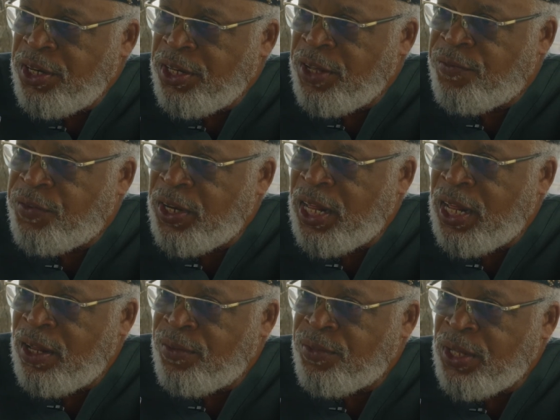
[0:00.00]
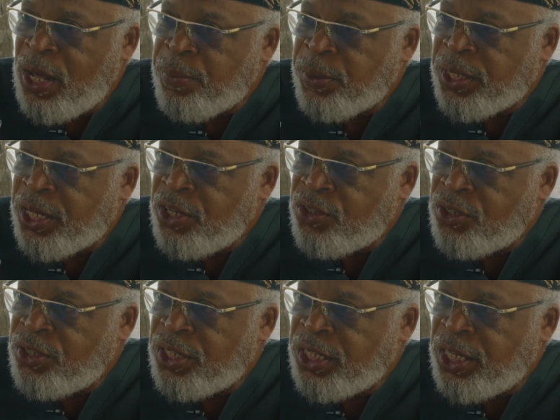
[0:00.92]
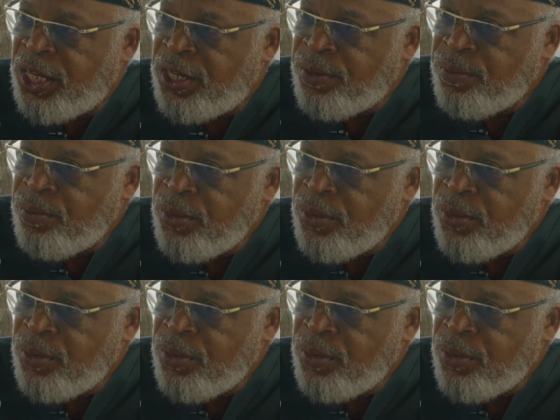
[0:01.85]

they fill out the application to get